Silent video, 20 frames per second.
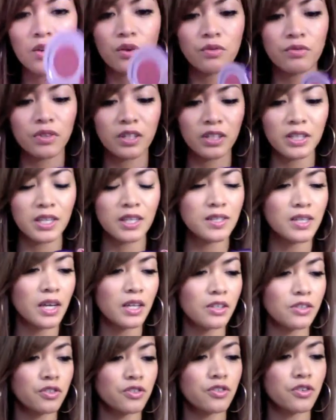Really
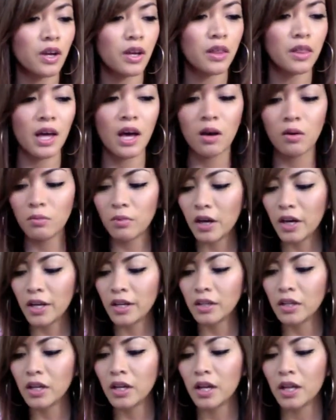excited to try that
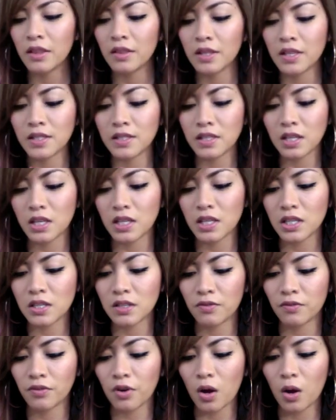one. This
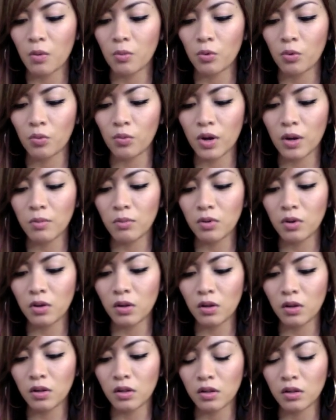is from
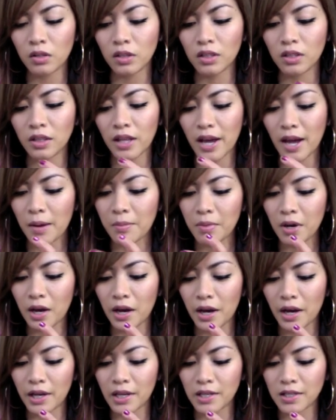Rimmel Glam
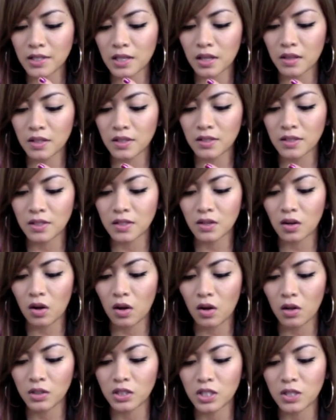Eyes, and this is
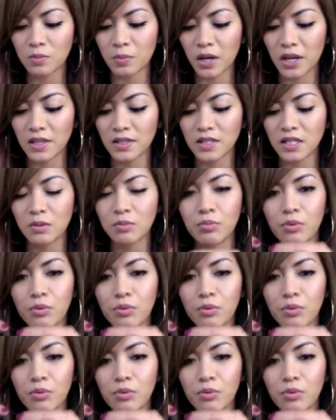called Spicy